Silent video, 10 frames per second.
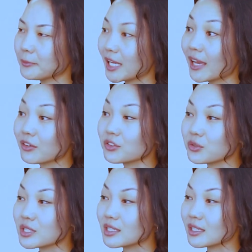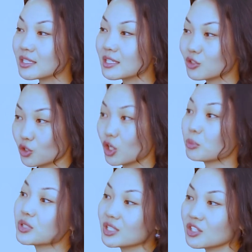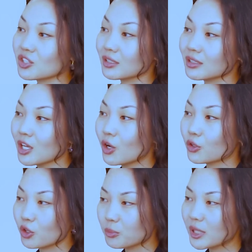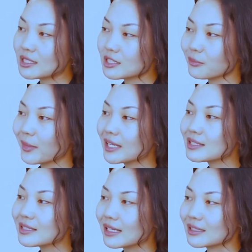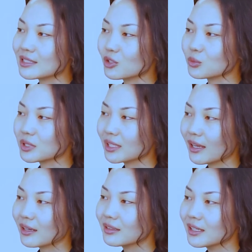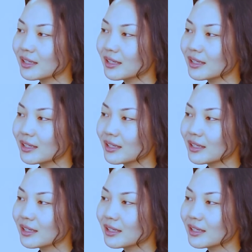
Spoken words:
characteristics, competition or competitive mindset is over there.